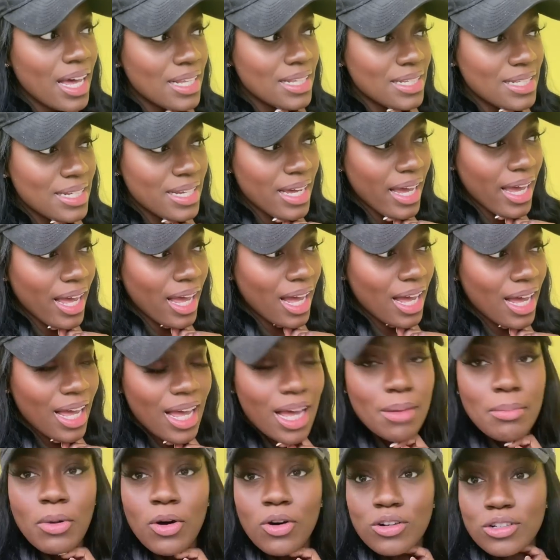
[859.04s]
Today I
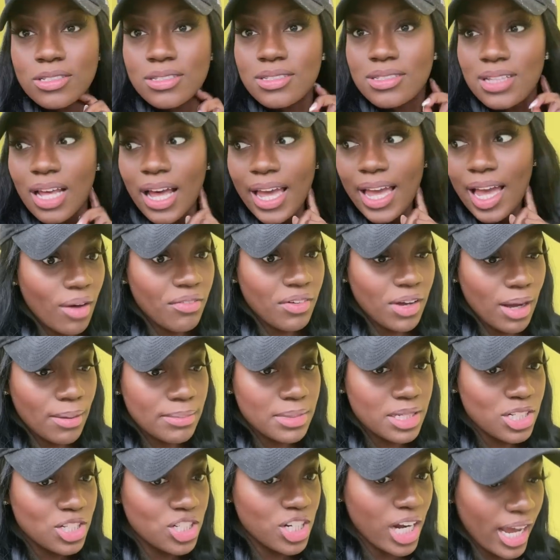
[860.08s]
am on site. I've come
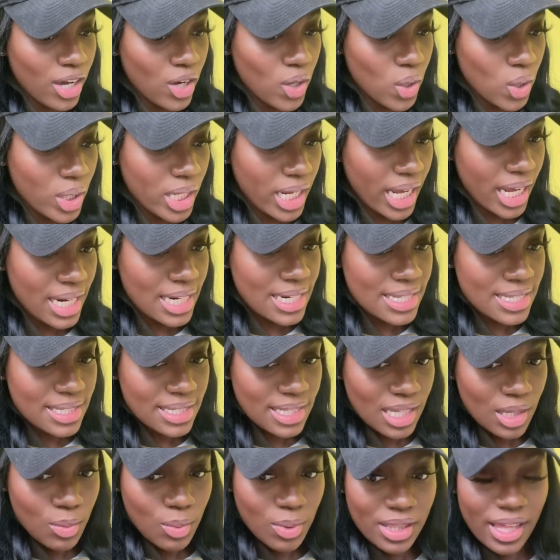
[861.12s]
to check on it and
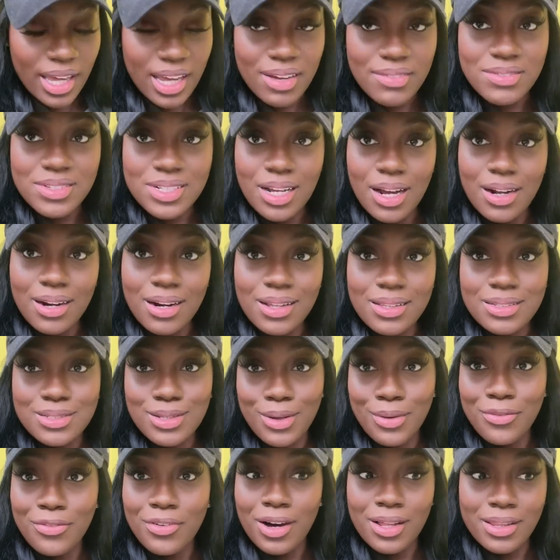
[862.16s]
see what they have done. And so
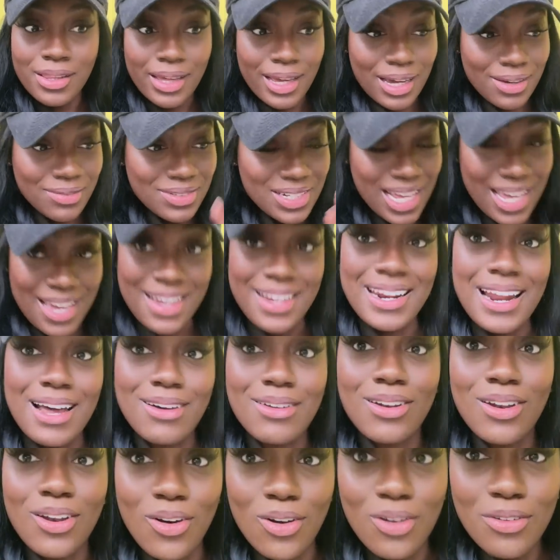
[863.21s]
far they have taken out a
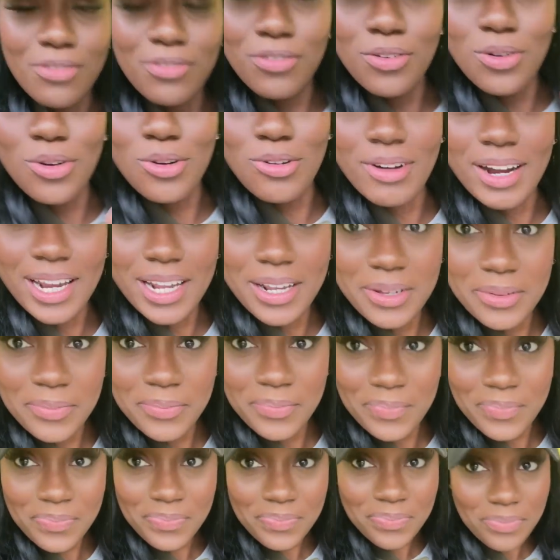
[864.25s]
lot of flooring.
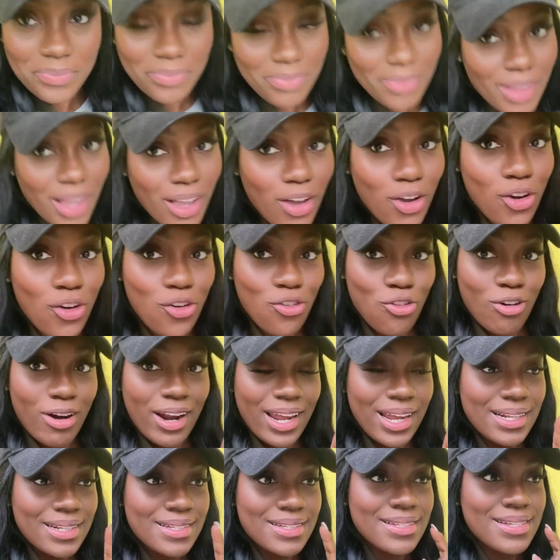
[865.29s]

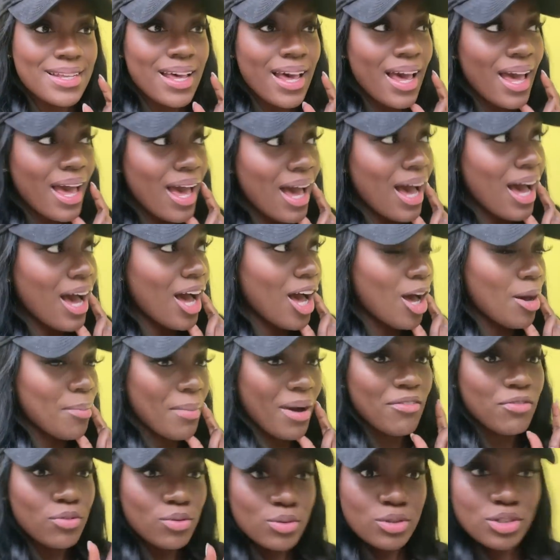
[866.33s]
Great. Um,
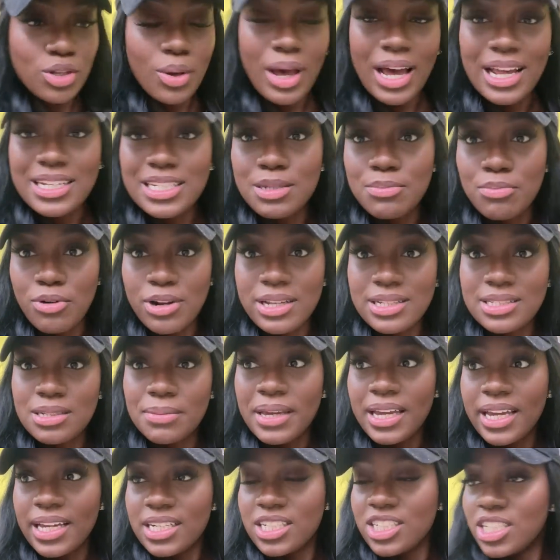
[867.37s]
I've also had to bring some
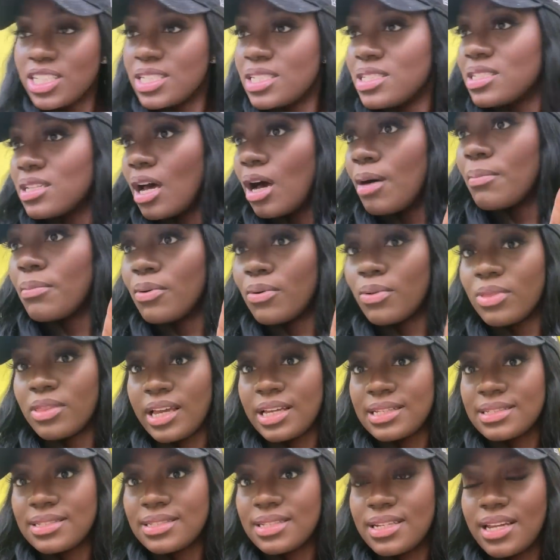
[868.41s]
kitchen sample
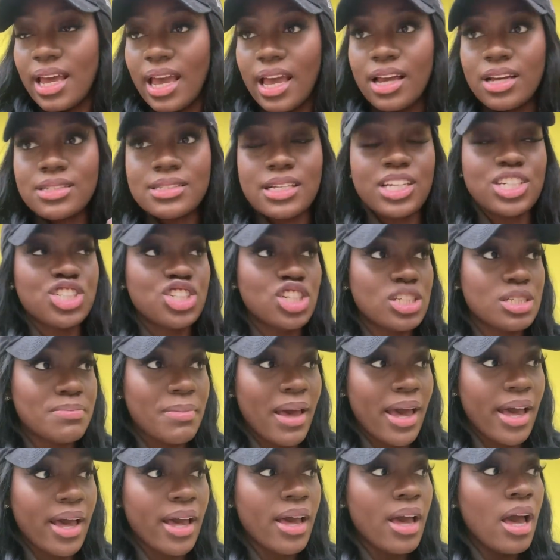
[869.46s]
things today because I just
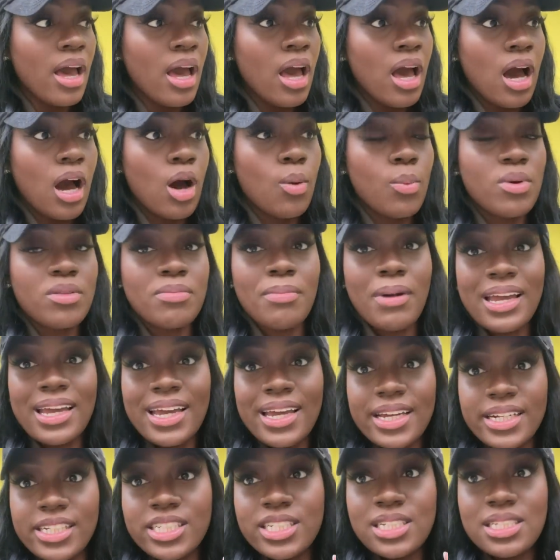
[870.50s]
met up with my
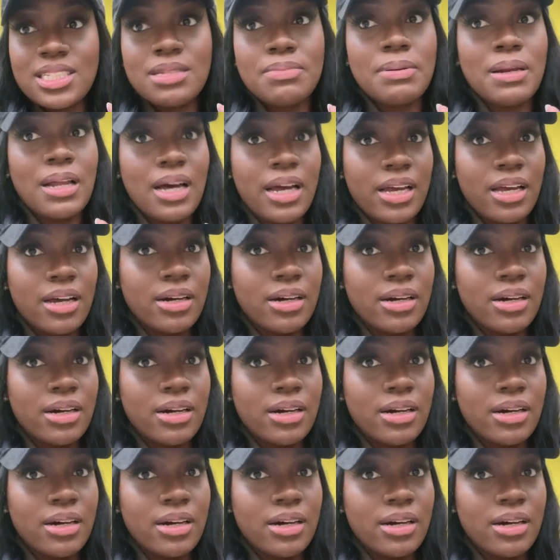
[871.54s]
kitchen supplier.